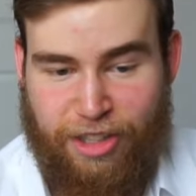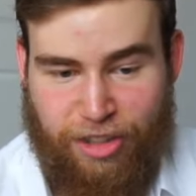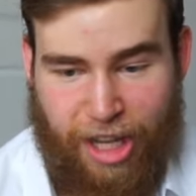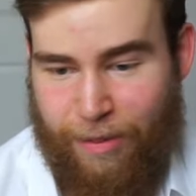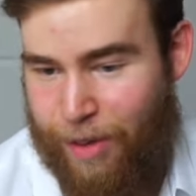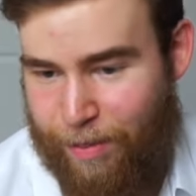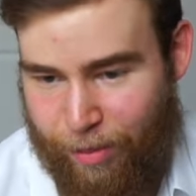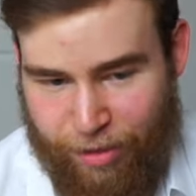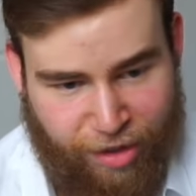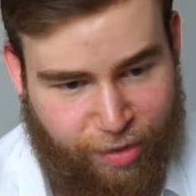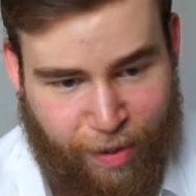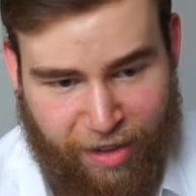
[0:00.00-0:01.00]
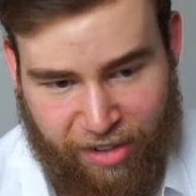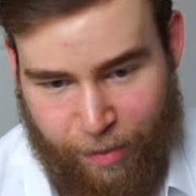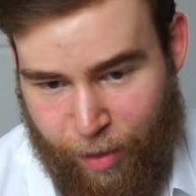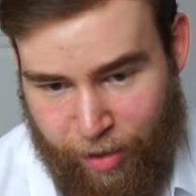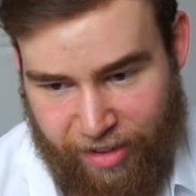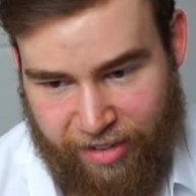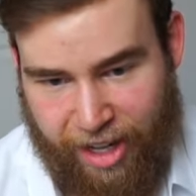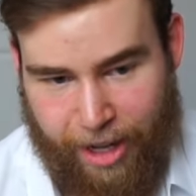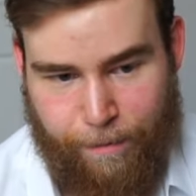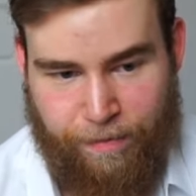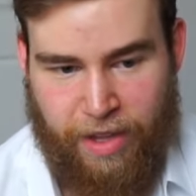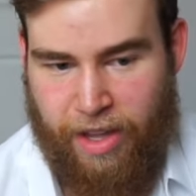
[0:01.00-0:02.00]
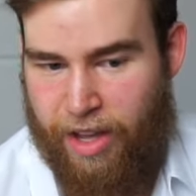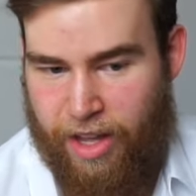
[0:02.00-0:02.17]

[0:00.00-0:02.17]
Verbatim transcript: So like people just mess it up all the time.